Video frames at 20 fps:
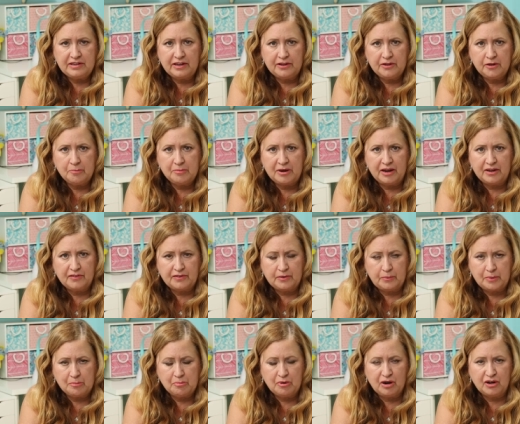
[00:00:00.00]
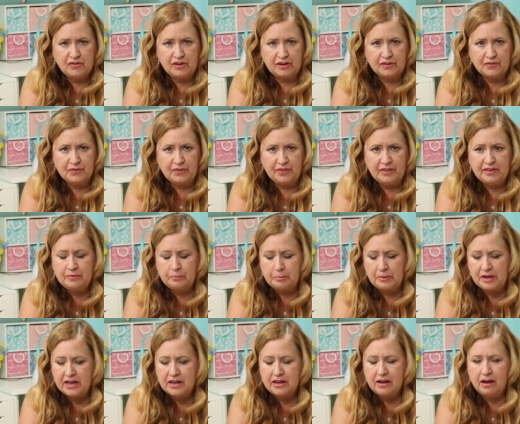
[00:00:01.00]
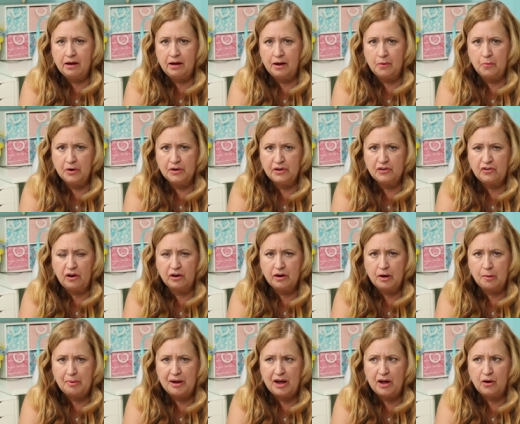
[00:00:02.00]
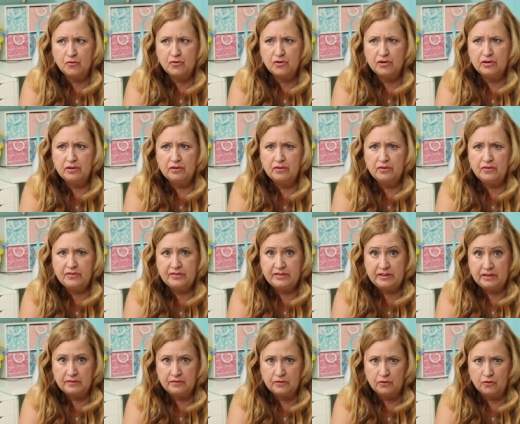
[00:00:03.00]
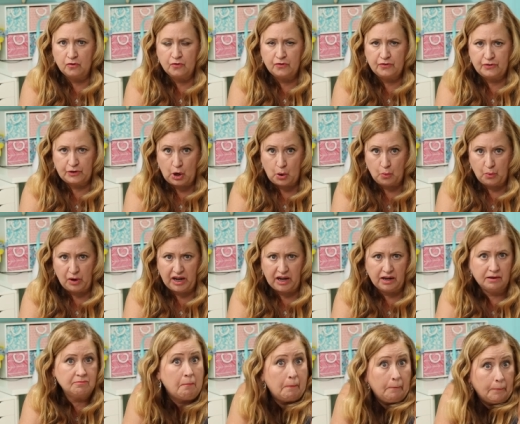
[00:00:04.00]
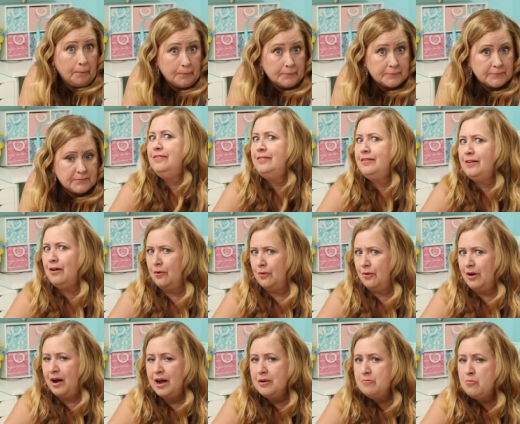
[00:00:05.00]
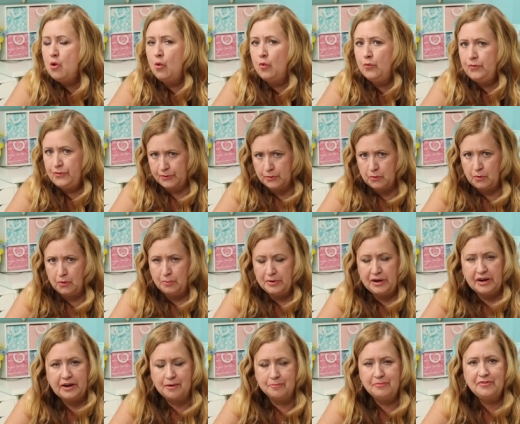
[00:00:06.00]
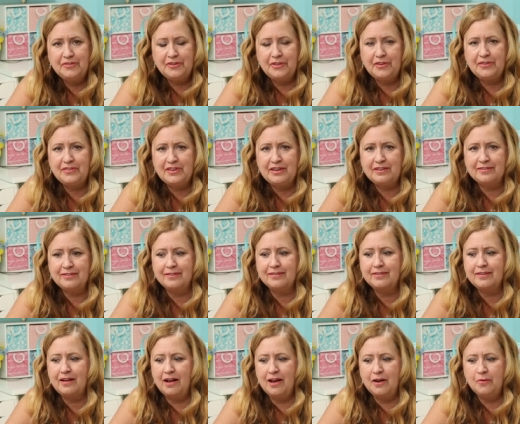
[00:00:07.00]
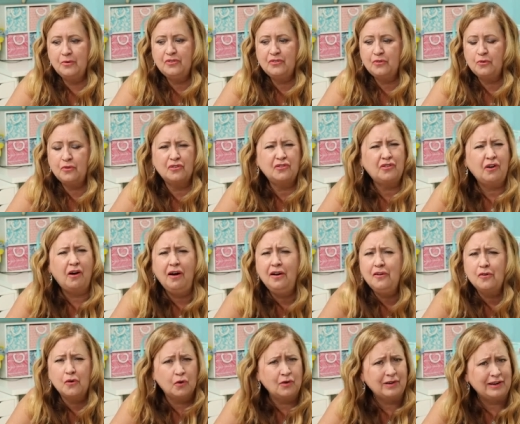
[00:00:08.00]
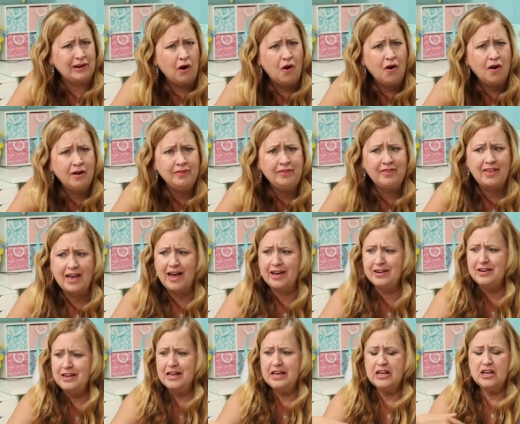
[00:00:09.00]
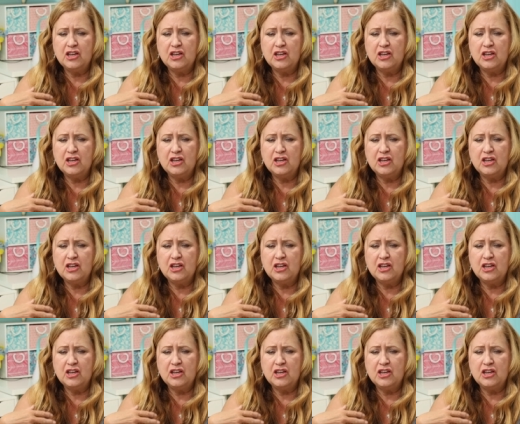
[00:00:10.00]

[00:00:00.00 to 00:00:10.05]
I tell you my sewing projects for this week, I want to talk about seasonal sewing. So I'm old school when it comes to the seasons. I was sort of taught early on that